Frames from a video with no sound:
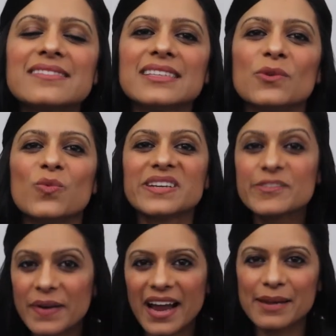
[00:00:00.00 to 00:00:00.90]
to see
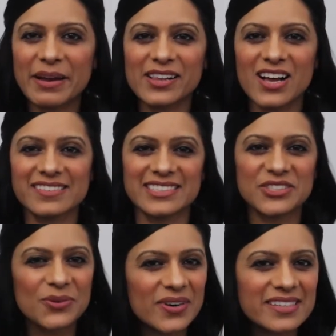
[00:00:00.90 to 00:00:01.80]
what's behind my
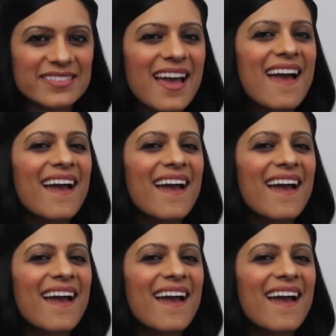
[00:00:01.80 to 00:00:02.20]
closet doors